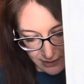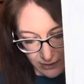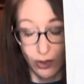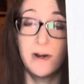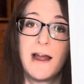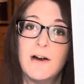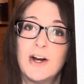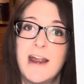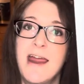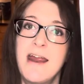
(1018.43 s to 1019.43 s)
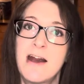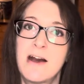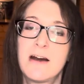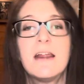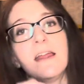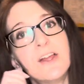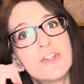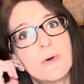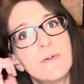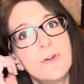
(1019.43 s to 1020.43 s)
oh yeah, her hair.
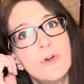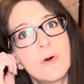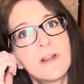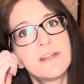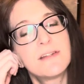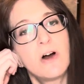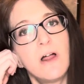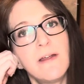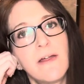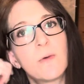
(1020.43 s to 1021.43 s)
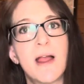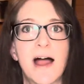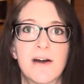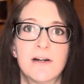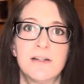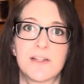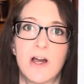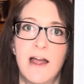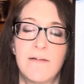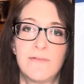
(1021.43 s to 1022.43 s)
So if you notice, all the other patterns
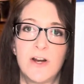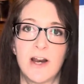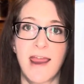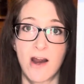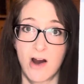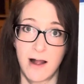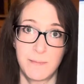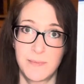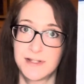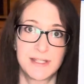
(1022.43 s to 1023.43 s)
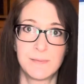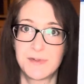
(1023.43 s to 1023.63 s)
have their hair up in some